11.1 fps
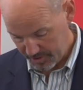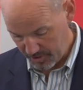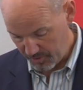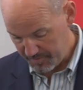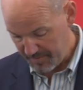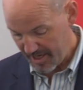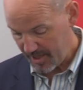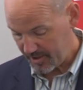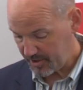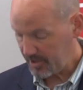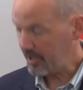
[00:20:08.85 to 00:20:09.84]
going
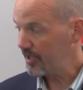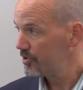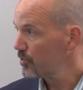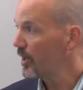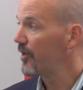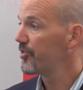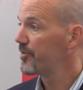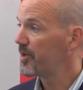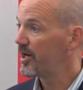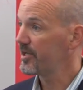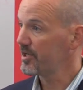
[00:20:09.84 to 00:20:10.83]
back uh, throughout the
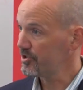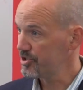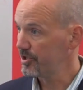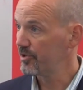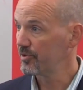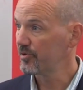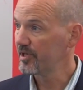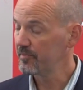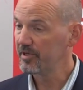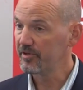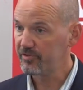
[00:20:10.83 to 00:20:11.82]
Ma Ying-jeou
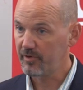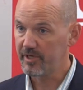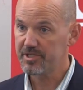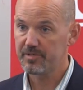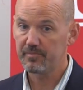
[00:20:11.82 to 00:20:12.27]
administration.